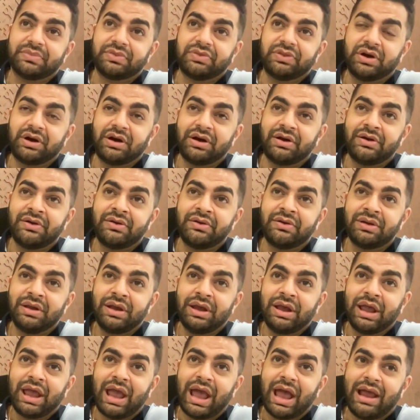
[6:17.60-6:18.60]
Third,
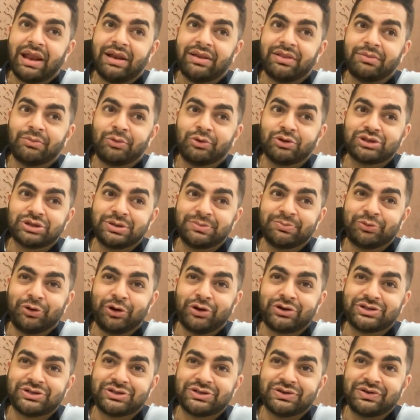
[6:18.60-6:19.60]
and the most
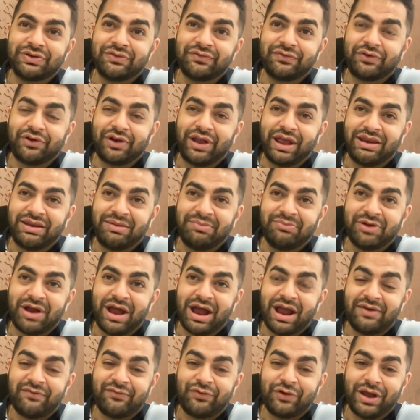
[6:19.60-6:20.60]
important for any
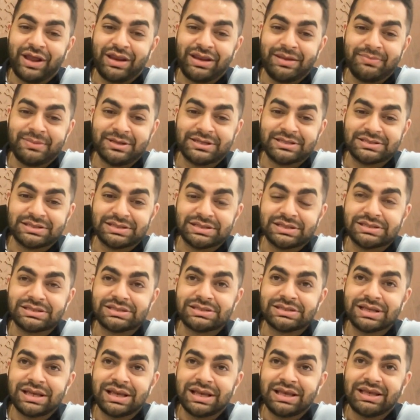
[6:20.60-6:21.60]
brand, for any
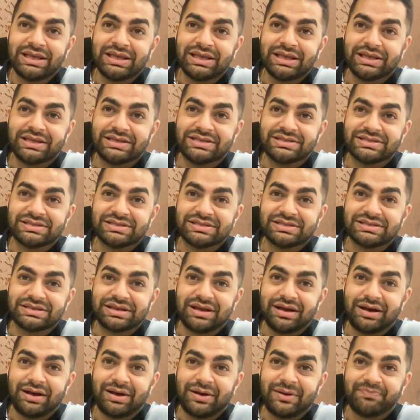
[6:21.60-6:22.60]
business, is
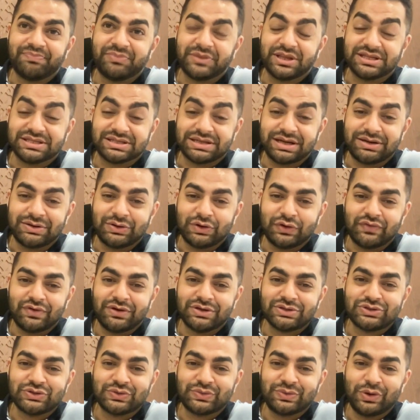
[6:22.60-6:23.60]

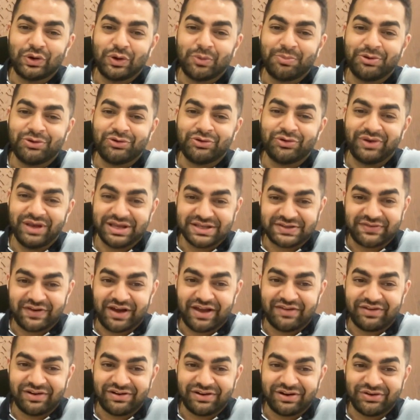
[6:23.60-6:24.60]
turnover. So we're hoping to raise
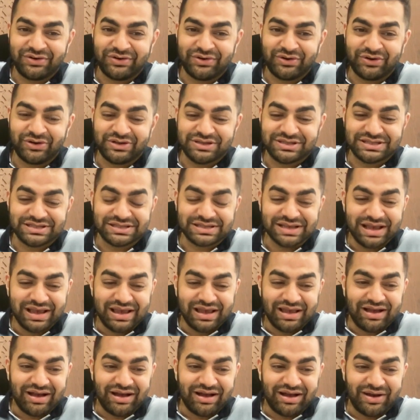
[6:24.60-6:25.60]
500 crores
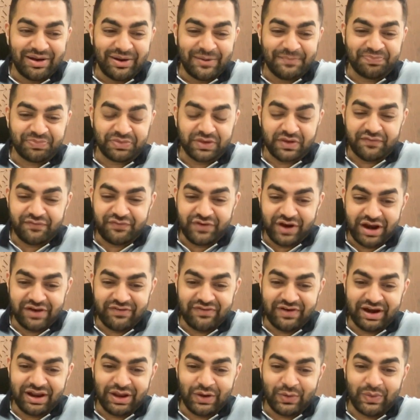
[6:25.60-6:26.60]
very,
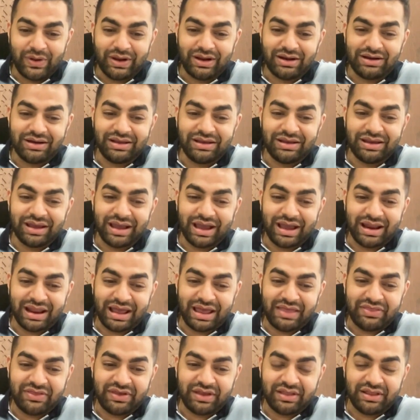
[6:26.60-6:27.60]
very quickly. And
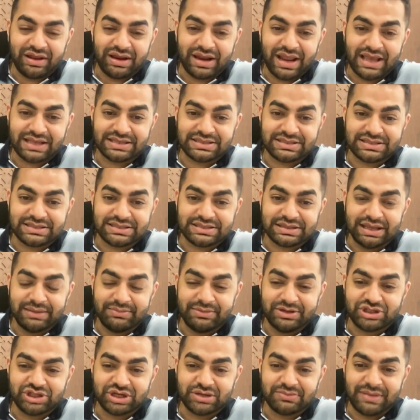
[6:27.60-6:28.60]
I think the next
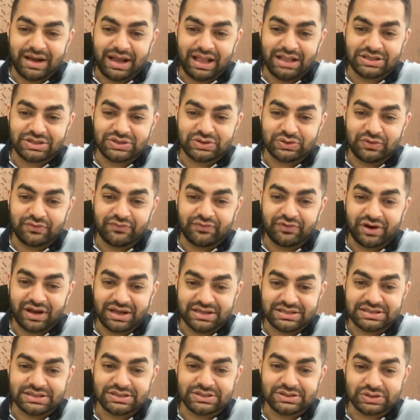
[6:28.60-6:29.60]
immediate milestone for
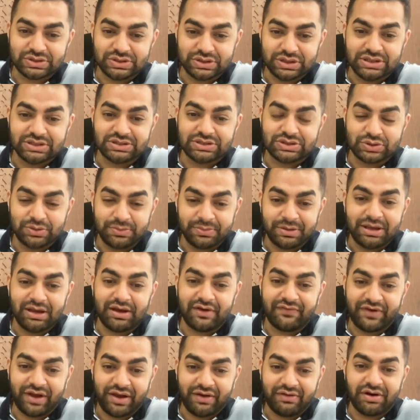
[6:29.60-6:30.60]
us is to be
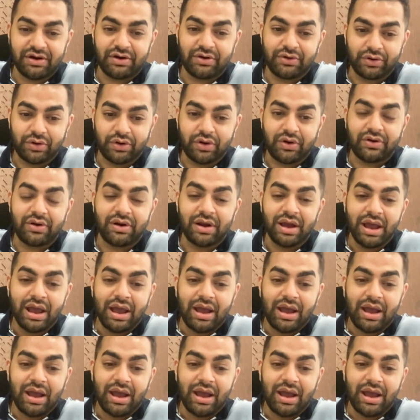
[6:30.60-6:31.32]
a 500 crore